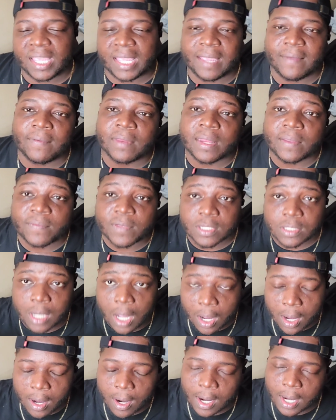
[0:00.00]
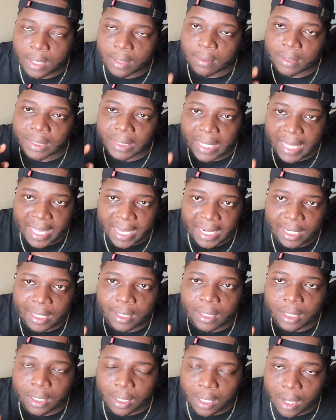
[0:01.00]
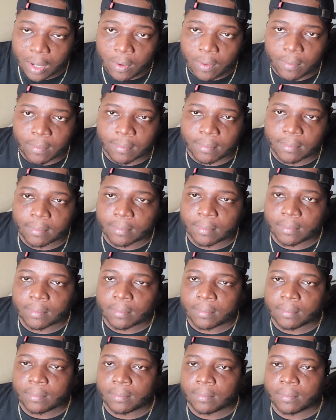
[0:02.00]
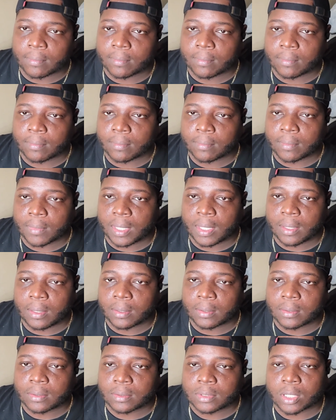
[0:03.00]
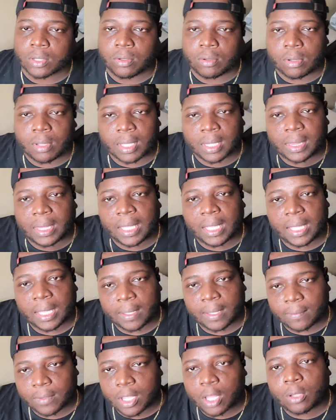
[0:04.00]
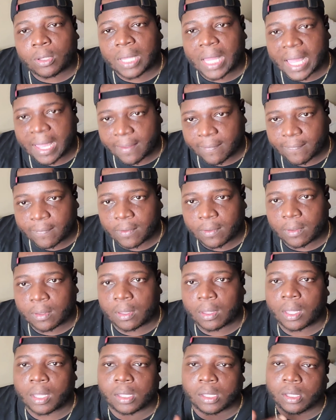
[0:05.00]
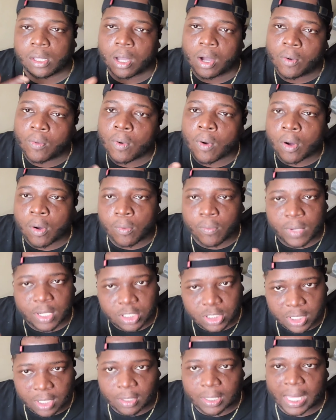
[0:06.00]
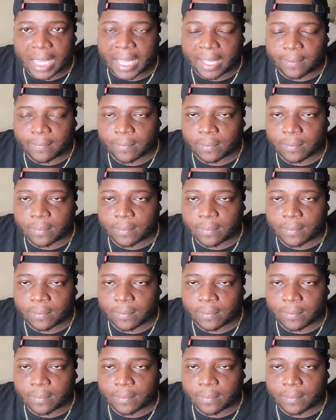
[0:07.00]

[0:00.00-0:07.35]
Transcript: Even if it's hard, let it go. So you can live your life and go on with your life.